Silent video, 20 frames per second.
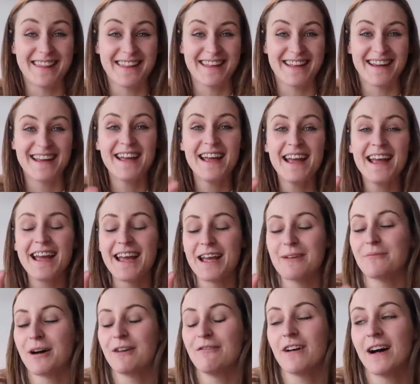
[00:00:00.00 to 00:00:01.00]
thing in
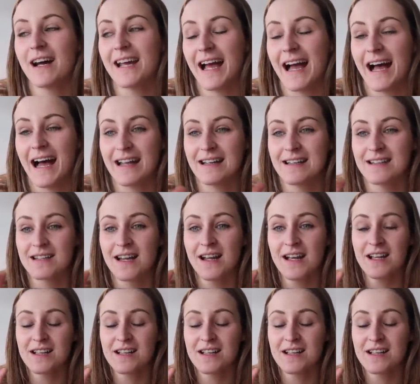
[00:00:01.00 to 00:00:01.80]
my right hand.